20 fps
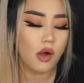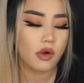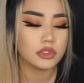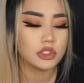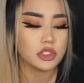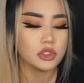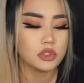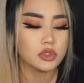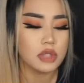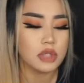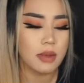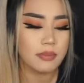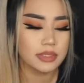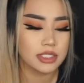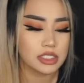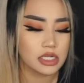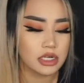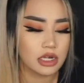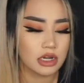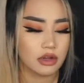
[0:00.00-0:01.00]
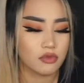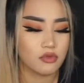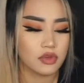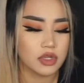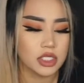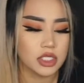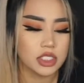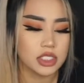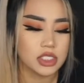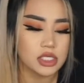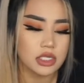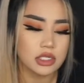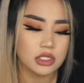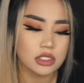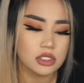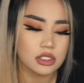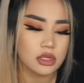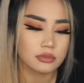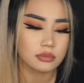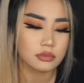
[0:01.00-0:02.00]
shoot that means i gotta finish this